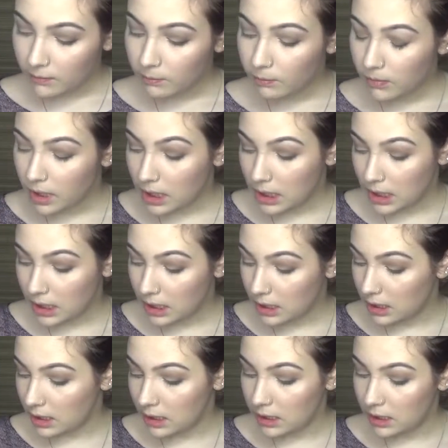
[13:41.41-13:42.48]

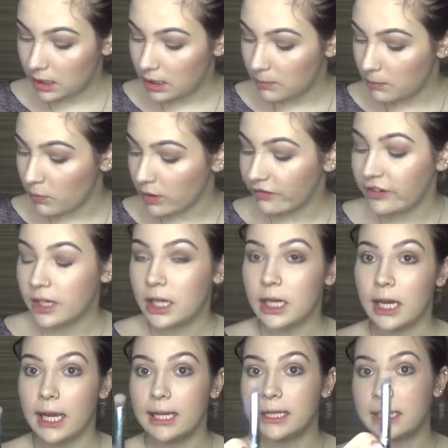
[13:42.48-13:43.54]
my Morphe
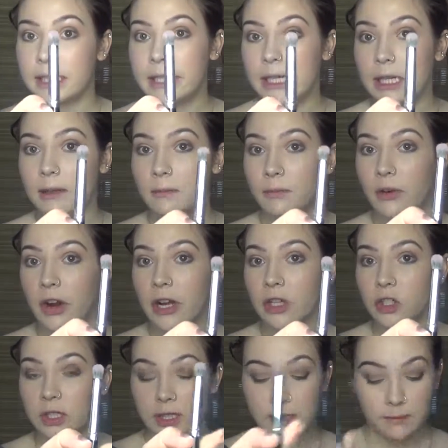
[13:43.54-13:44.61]
E18
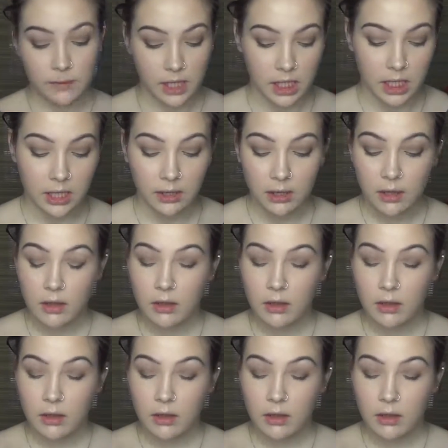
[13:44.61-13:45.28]
brush. This is my